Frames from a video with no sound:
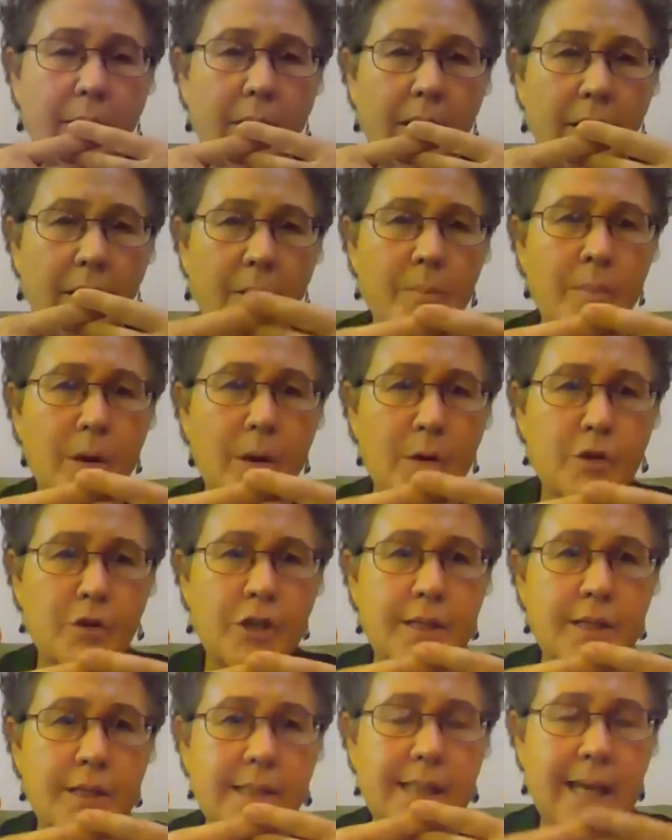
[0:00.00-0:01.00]

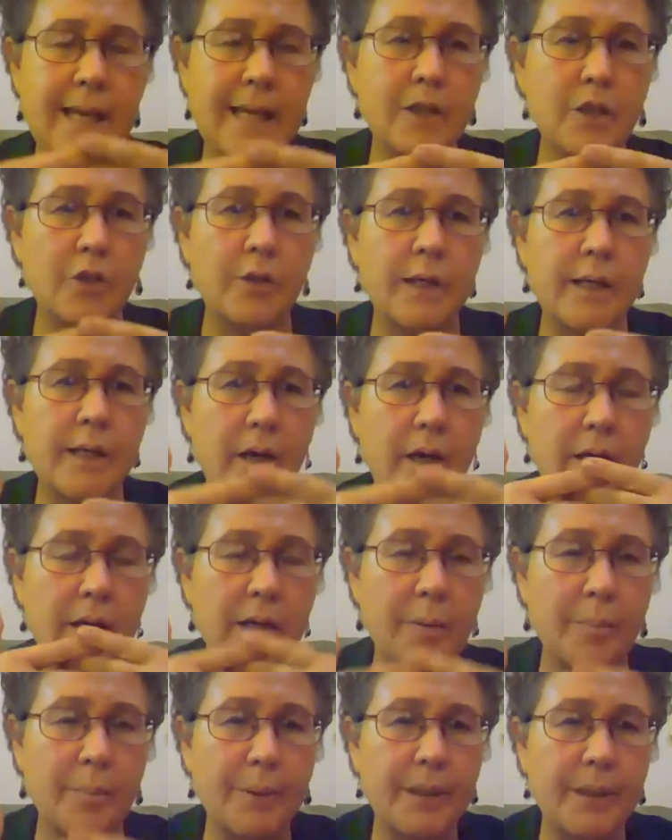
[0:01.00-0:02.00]
emotions and learning are
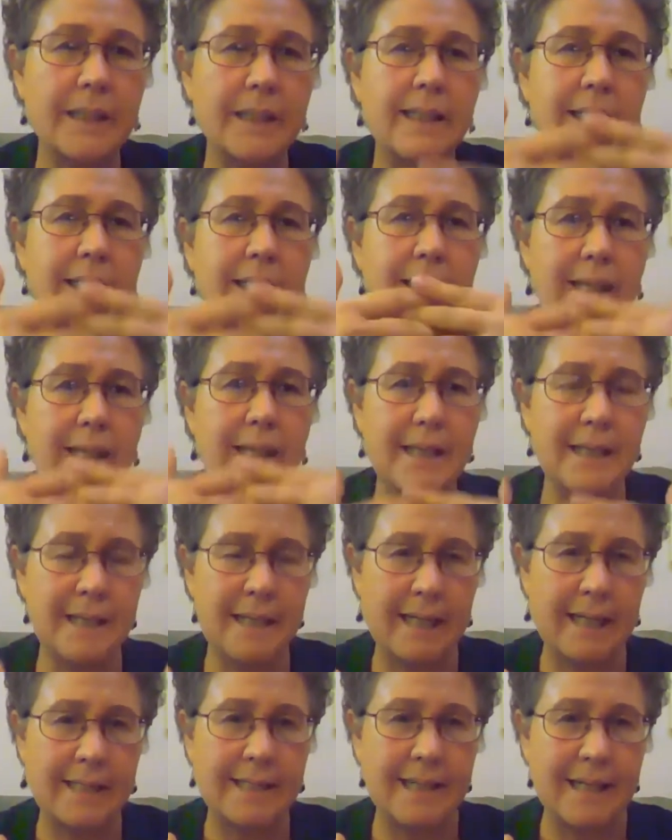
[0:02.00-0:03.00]
completely
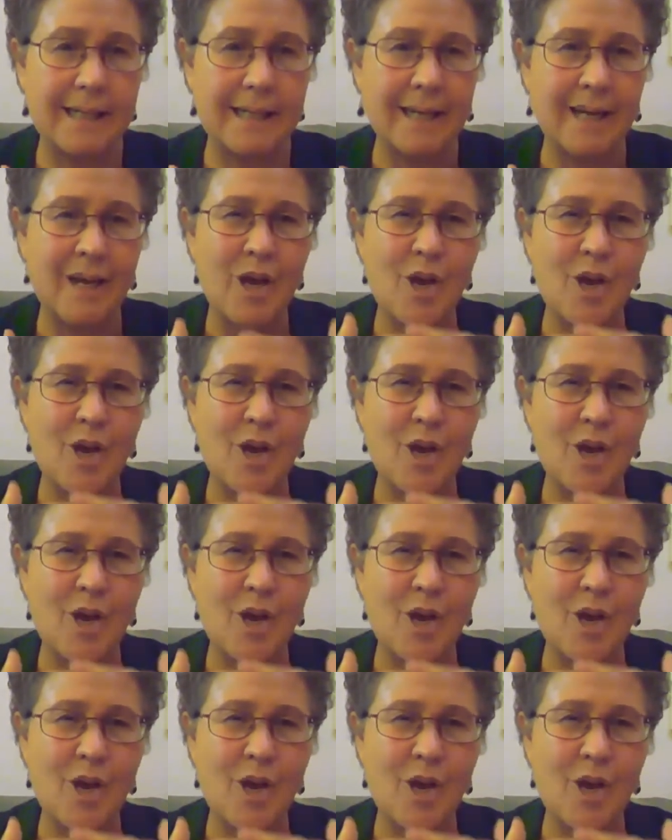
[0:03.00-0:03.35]
connected.